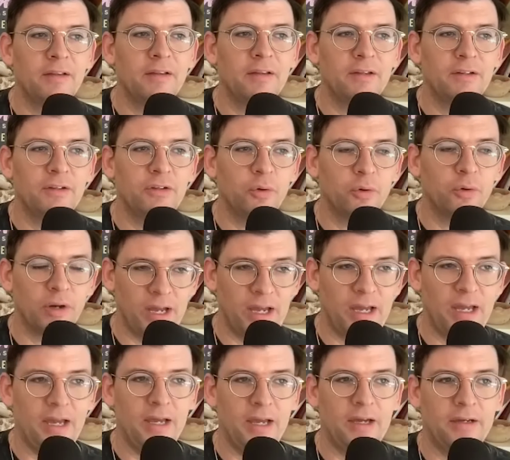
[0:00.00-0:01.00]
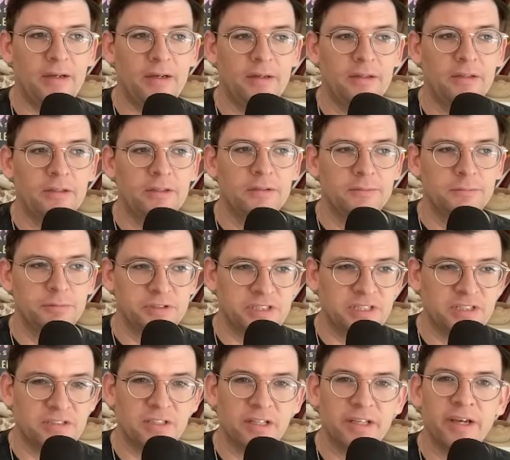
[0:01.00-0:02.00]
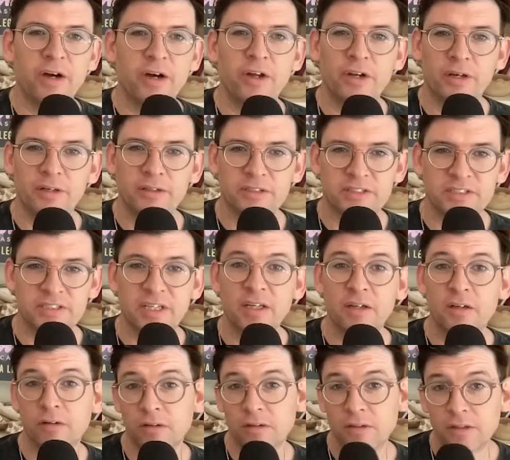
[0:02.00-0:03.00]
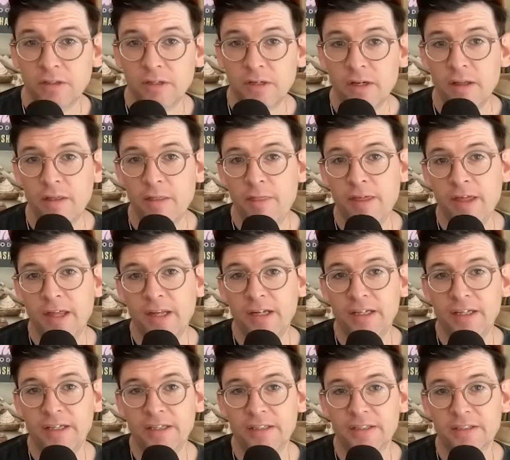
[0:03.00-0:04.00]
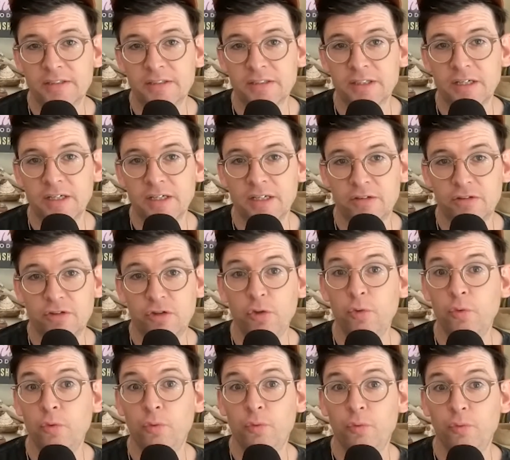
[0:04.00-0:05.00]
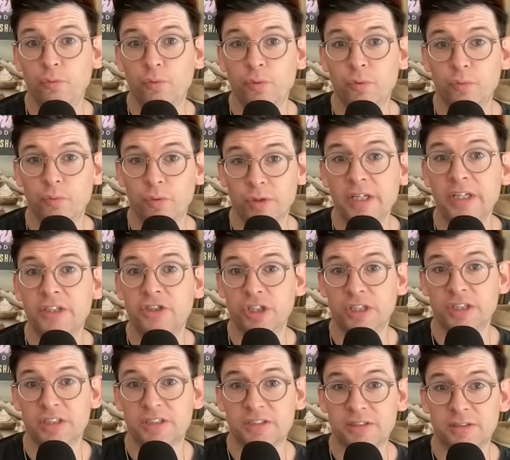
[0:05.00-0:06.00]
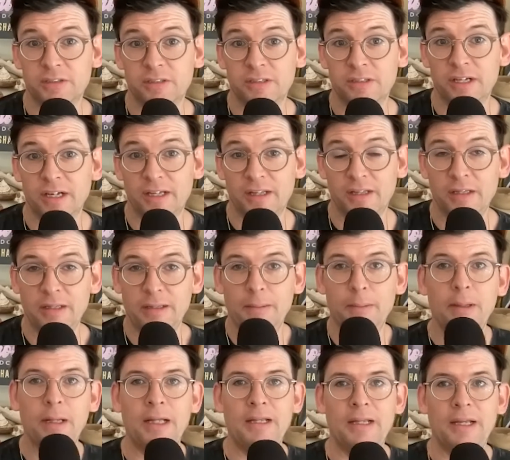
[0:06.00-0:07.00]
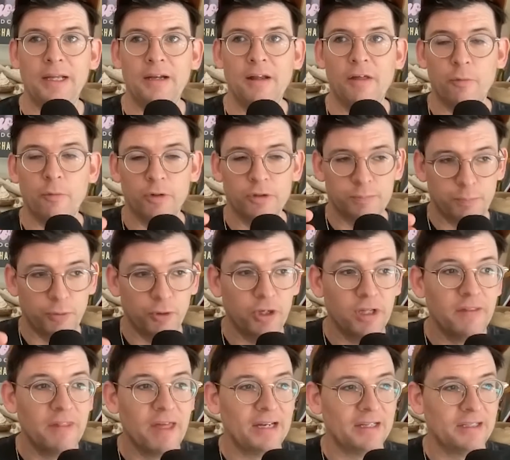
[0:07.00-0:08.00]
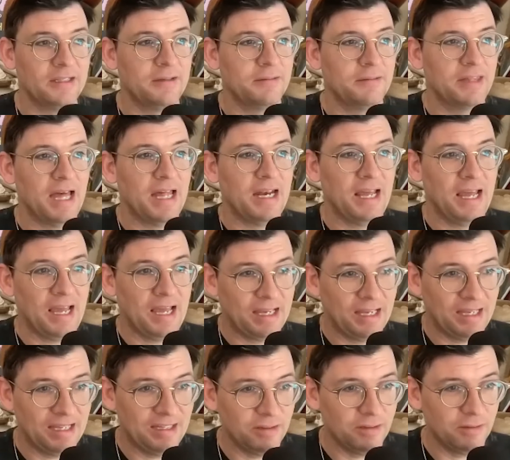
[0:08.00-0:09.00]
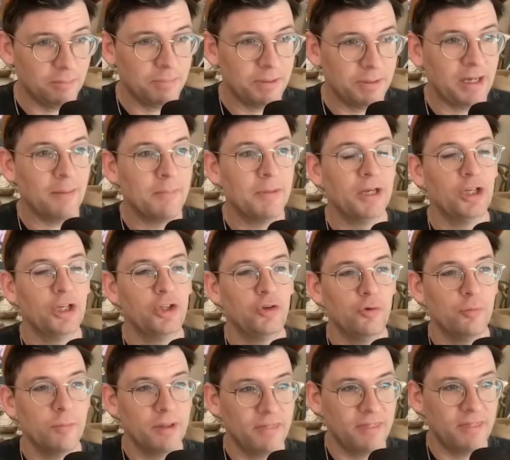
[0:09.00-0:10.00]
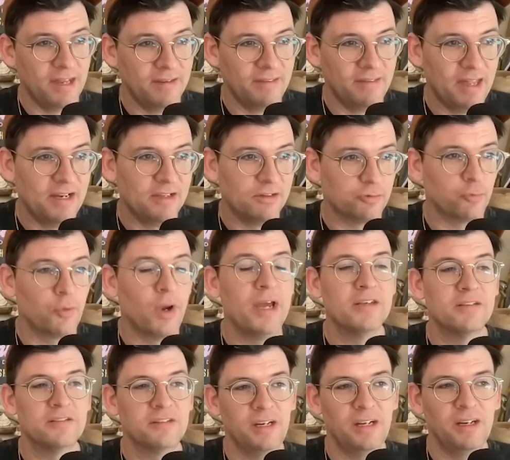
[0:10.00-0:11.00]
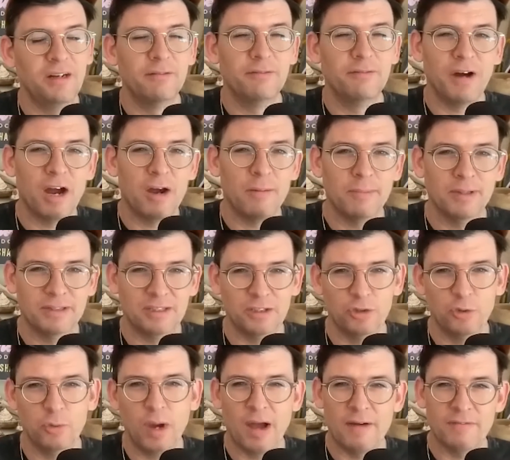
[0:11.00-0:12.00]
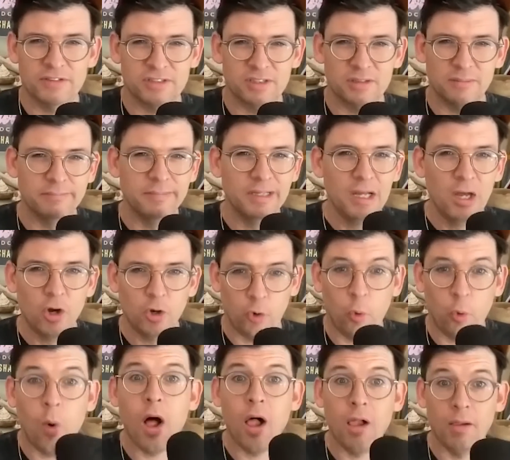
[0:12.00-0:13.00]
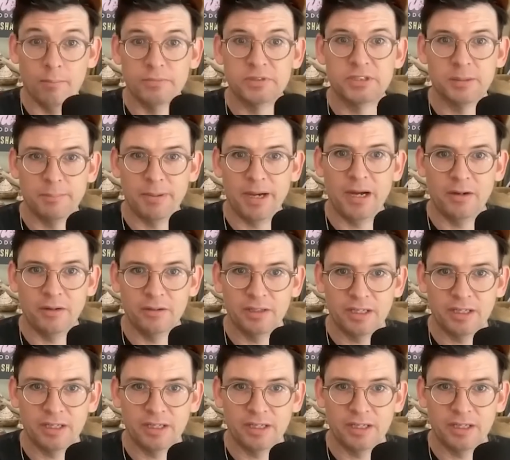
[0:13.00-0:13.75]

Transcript: your egg sizzling on a Skittle that is too religious, like in other words, putting that egg in becoming a human that then is raised in an environment that you have some qualms about, I